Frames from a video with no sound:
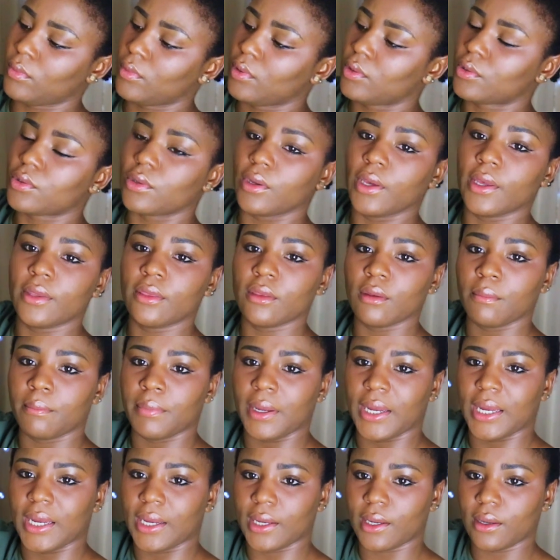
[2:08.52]
So in the
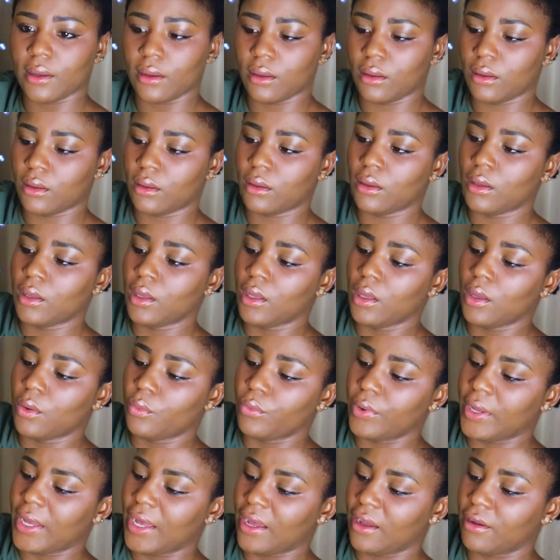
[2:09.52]
bag
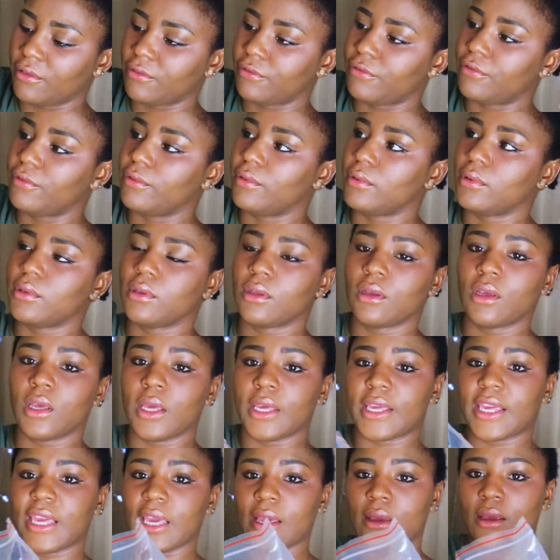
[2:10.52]
we have,
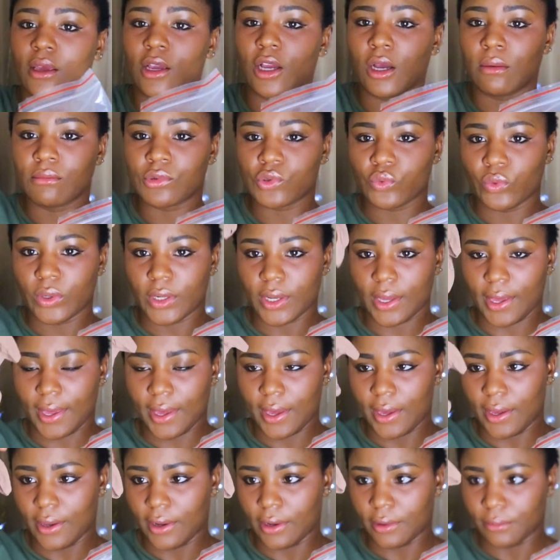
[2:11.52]
it comes with
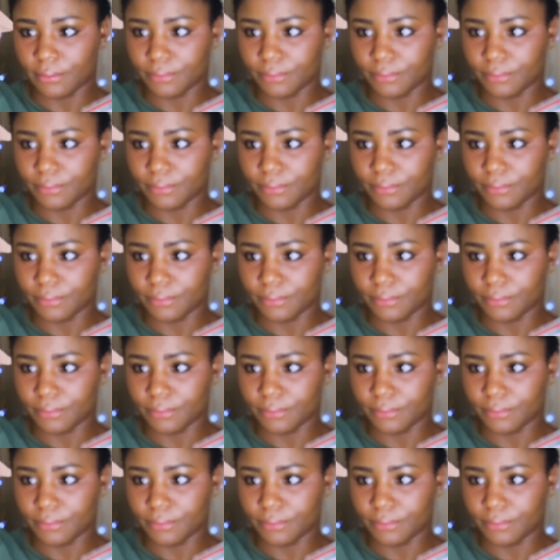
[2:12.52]
a